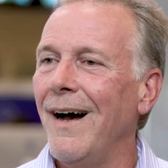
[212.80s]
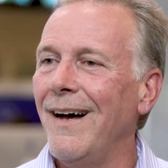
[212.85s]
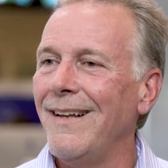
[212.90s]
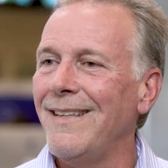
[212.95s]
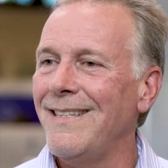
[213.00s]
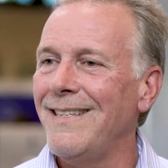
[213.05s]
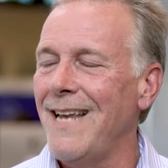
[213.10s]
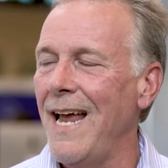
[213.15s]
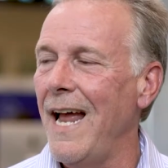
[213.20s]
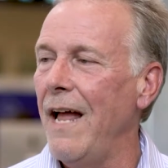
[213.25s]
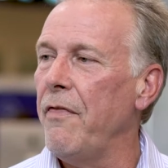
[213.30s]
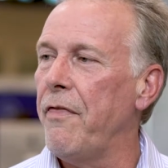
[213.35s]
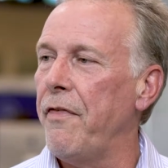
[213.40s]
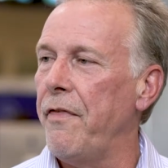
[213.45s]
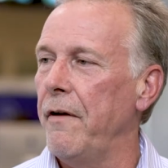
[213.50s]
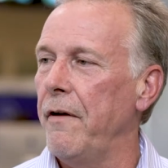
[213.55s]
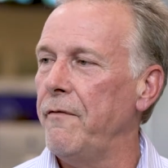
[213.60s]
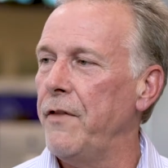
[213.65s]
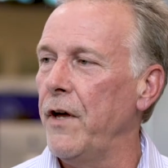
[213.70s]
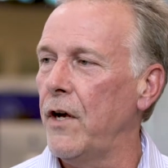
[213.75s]
1/10
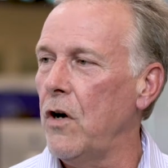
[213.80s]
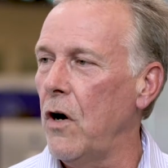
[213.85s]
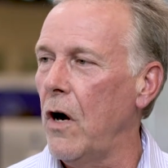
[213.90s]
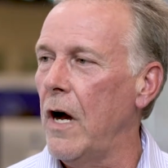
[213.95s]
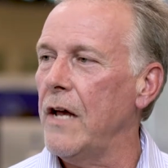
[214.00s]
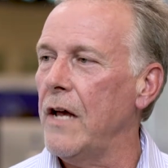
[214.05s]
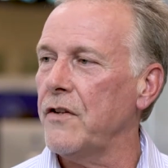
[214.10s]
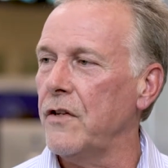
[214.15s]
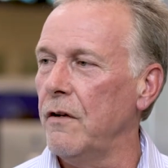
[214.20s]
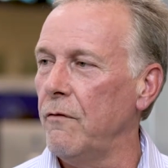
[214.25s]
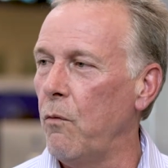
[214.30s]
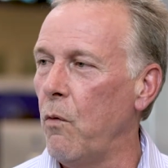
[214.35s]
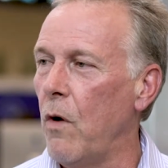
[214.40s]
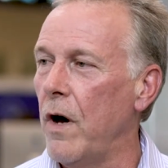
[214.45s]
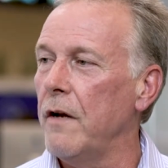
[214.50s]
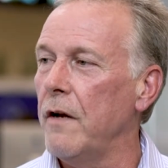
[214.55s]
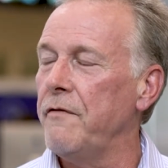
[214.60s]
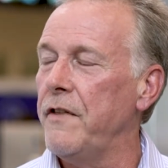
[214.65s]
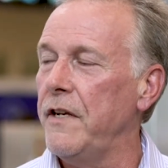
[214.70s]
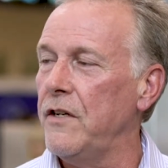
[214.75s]
of the cost of
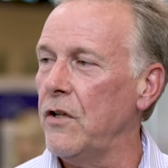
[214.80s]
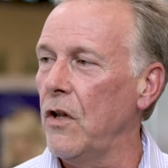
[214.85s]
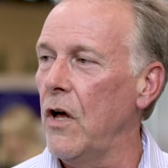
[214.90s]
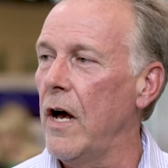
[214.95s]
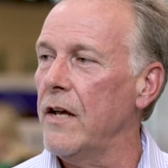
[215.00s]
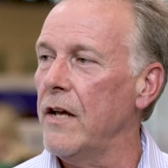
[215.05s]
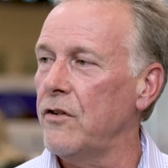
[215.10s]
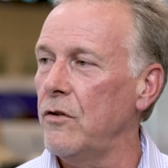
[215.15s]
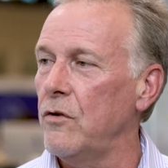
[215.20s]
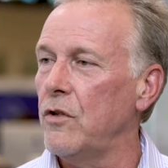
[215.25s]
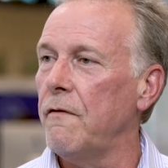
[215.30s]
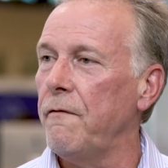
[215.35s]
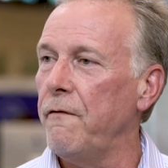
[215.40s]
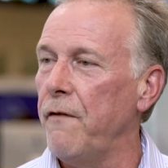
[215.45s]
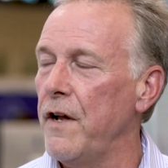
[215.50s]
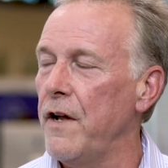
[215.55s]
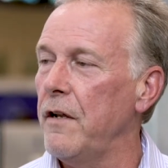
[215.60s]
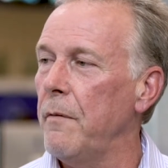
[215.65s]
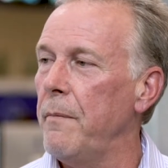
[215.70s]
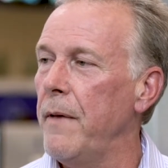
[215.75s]
one of these lawsuits
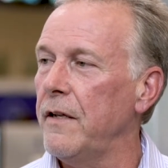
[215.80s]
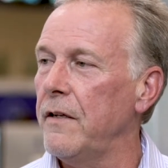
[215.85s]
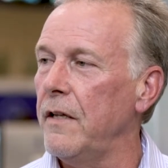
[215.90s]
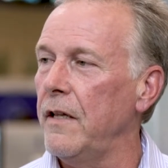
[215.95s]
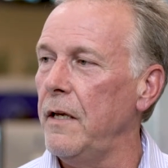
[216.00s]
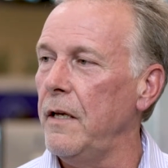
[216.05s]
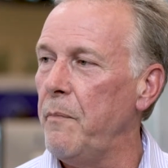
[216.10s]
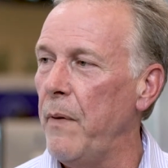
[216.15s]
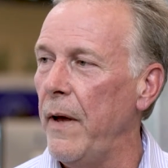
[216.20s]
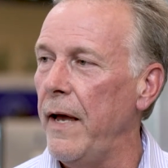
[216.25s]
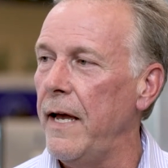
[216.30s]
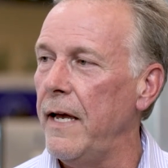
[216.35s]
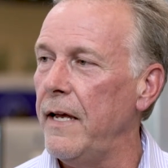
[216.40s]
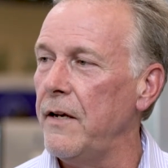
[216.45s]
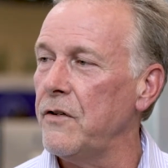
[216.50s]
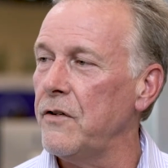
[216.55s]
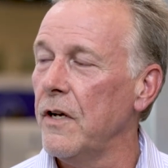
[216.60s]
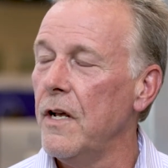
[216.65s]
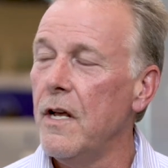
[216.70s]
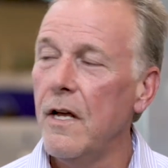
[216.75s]
fundamentally
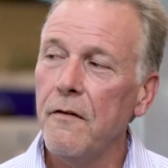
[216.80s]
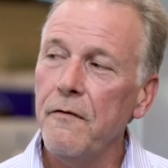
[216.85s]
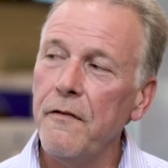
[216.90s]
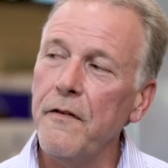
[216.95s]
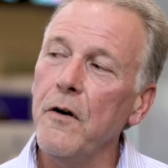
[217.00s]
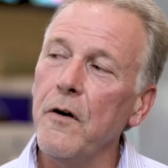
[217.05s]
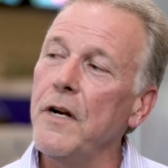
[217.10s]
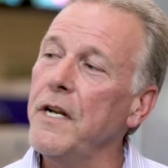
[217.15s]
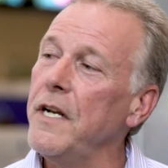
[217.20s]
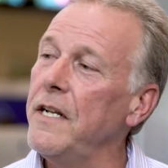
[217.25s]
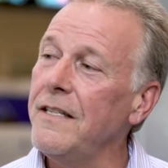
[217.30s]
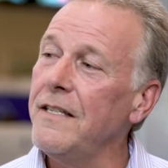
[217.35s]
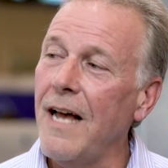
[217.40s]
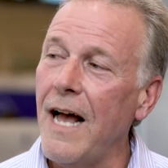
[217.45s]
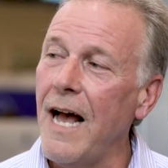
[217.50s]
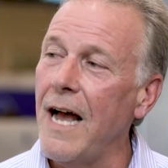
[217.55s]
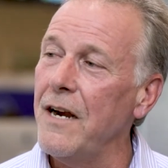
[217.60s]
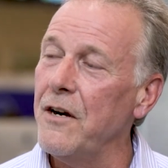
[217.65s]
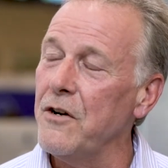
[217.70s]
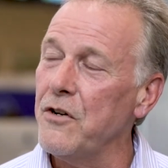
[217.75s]
pays for an
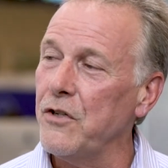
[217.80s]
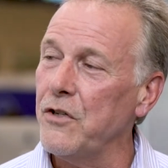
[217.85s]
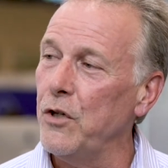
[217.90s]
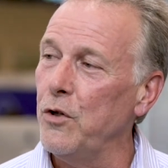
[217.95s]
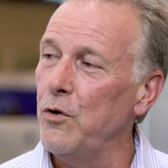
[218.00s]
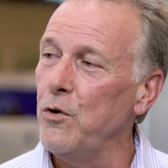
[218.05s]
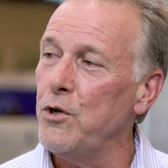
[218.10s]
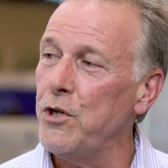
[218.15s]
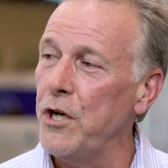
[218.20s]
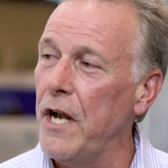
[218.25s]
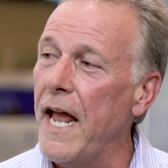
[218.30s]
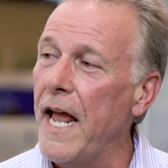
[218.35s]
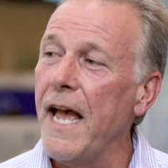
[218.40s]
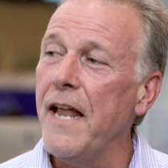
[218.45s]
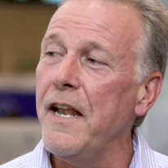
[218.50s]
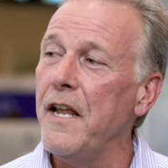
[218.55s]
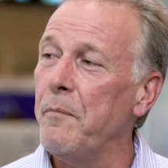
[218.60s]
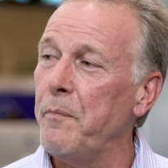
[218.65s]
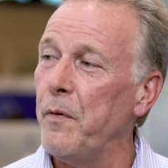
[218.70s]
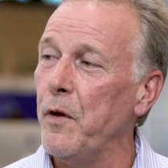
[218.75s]
entire solution
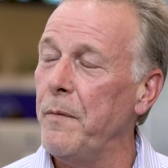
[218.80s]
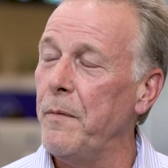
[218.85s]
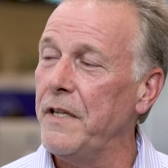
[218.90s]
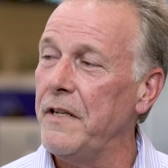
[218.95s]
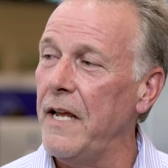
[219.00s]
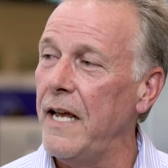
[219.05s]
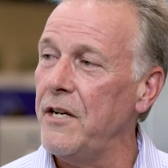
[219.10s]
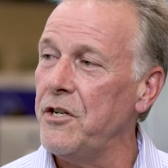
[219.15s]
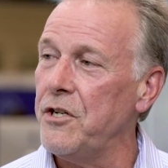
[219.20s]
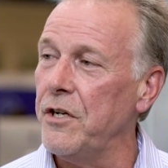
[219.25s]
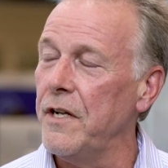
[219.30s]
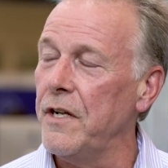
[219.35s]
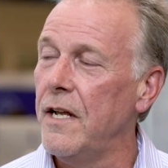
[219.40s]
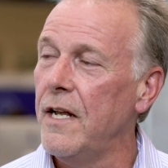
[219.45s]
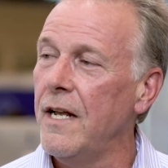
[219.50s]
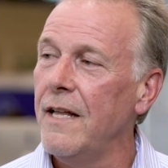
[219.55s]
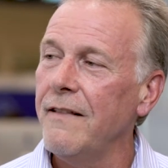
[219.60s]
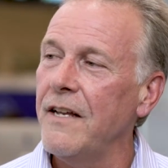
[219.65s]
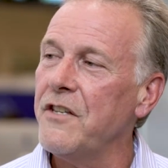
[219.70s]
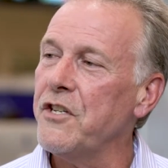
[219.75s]
and implementation
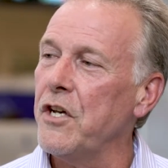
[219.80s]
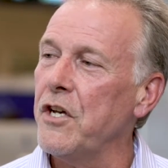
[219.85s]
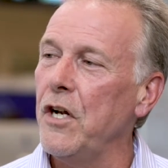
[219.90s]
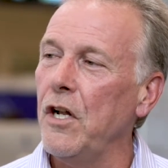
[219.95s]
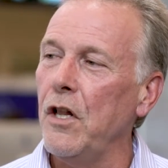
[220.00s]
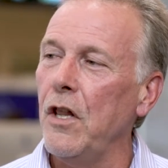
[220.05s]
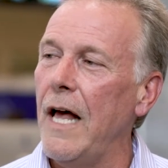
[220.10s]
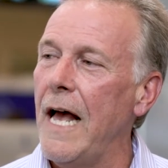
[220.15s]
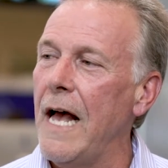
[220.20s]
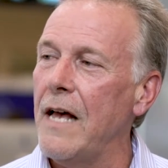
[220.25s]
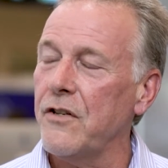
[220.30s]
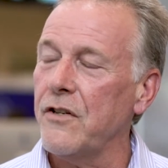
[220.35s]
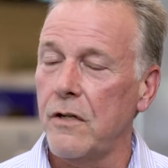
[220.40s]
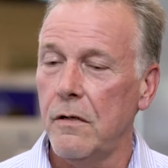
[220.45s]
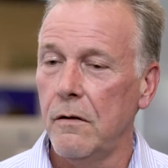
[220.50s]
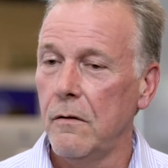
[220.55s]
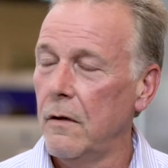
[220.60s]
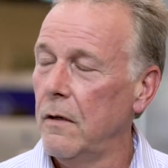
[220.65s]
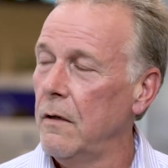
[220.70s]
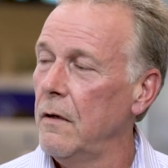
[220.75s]
that's going to last
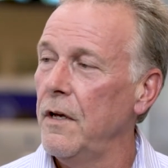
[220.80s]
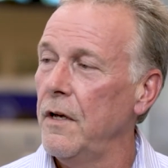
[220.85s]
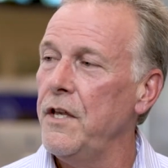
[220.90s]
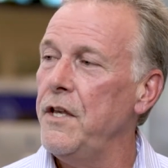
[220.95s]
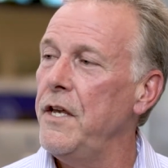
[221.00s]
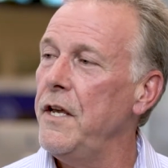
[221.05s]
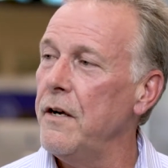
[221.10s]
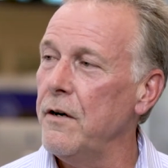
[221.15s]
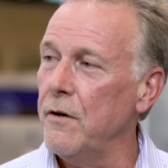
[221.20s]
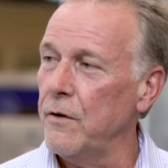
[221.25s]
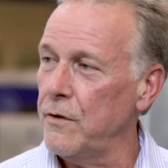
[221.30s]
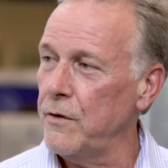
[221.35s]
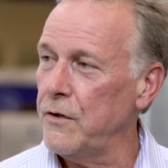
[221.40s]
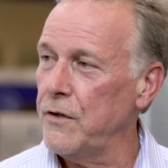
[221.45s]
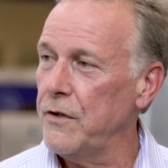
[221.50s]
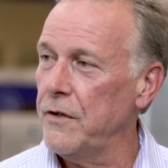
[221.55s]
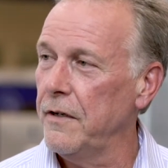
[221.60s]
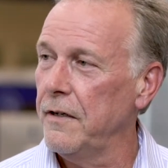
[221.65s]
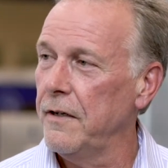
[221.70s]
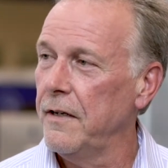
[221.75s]

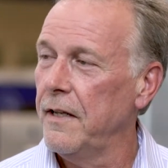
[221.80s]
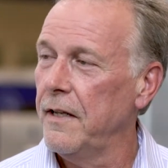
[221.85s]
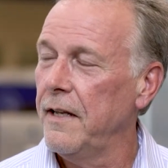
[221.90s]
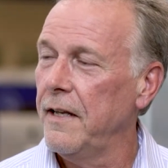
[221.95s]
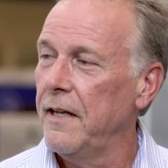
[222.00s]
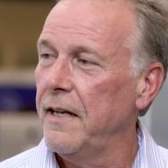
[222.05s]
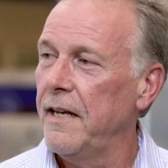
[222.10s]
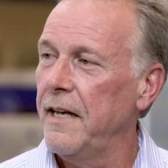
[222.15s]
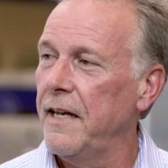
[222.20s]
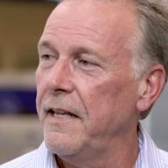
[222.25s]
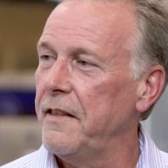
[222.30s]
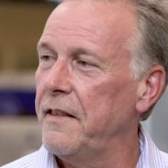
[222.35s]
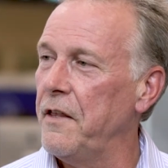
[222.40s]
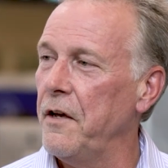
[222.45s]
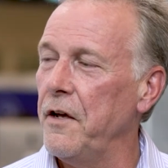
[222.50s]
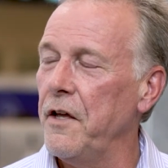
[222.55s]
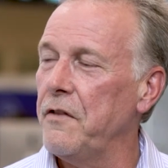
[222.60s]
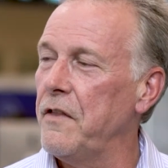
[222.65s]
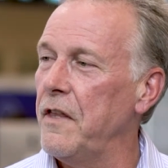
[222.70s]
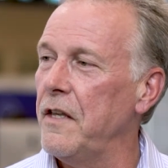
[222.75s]
years.
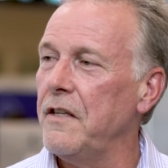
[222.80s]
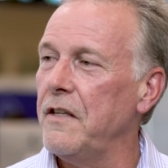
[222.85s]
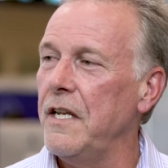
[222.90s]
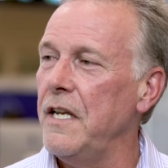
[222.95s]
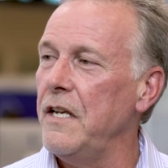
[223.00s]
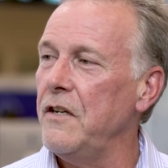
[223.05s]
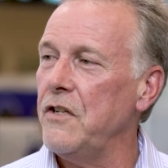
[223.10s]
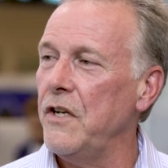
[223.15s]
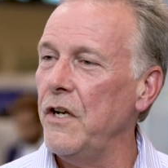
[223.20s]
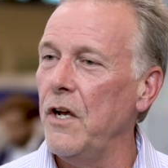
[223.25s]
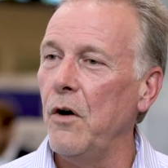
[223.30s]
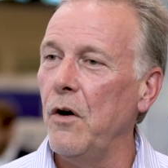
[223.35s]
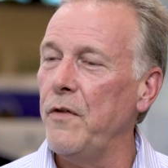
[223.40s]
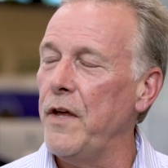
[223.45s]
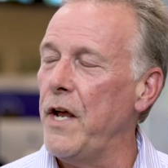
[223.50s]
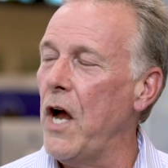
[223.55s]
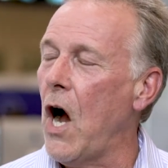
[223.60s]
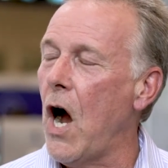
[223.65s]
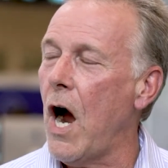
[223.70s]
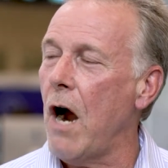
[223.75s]
The TCO,
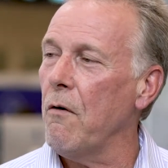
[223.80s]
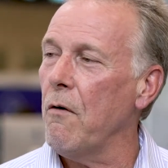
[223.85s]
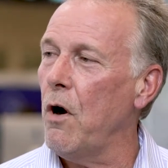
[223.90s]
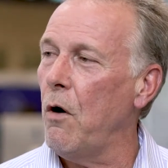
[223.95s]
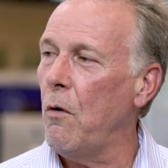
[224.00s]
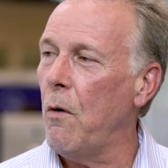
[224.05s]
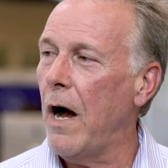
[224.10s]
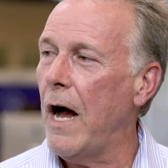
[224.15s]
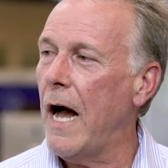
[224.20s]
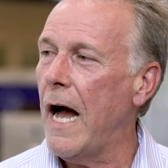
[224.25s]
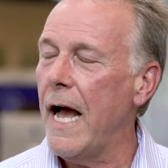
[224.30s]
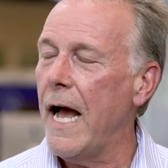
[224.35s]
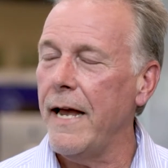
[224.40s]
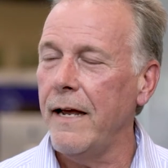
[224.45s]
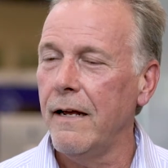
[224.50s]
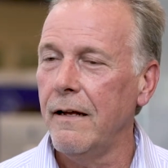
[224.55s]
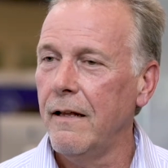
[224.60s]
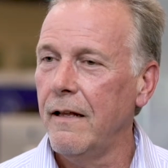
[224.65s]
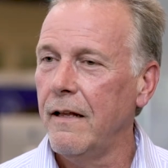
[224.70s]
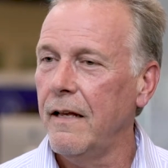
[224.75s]
the ROI
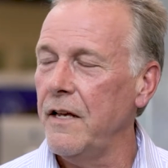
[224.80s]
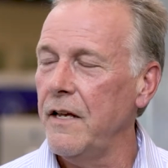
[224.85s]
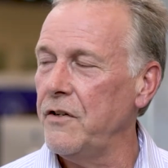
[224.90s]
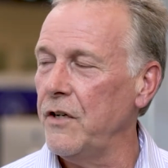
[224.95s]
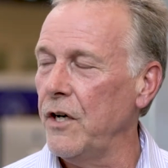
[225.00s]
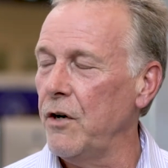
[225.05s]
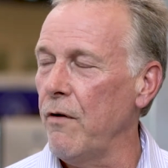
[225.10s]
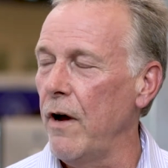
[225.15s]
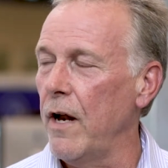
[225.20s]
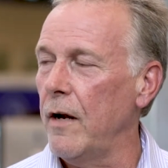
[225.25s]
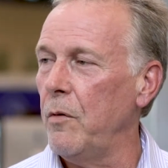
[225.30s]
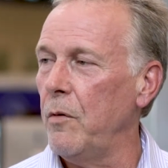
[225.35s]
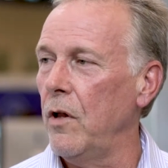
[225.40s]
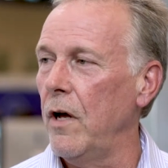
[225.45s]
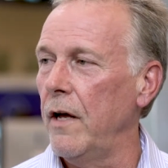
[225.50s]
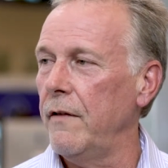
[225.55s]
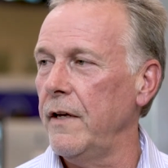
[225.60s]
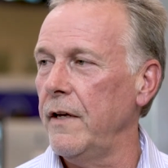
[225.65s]
is incredible on